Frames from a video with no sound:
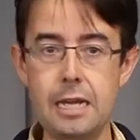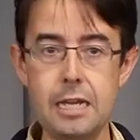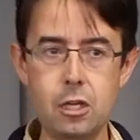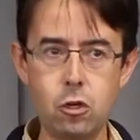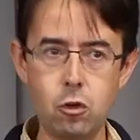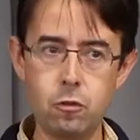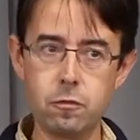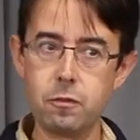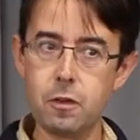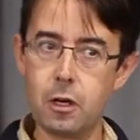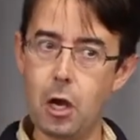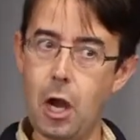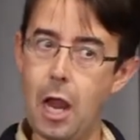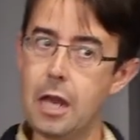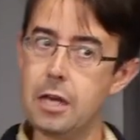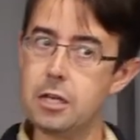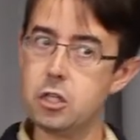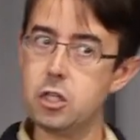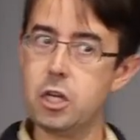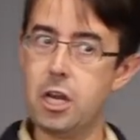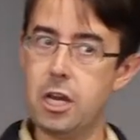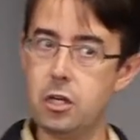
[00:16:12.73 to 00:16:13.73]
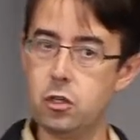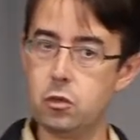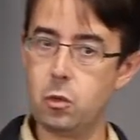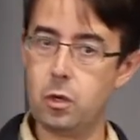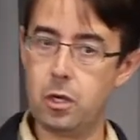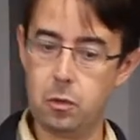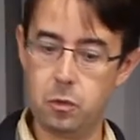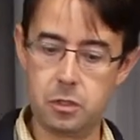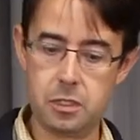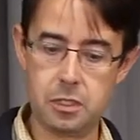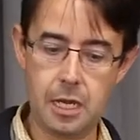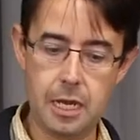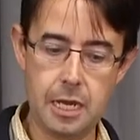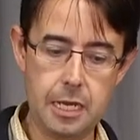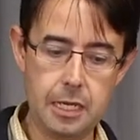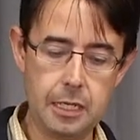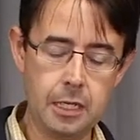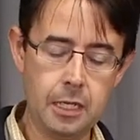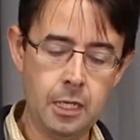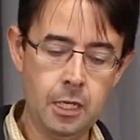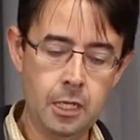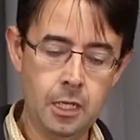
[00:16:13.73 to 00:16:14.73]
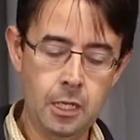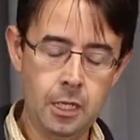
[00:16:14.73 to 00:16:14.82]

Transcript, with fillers: He couldn't figure out how to change what he was saying.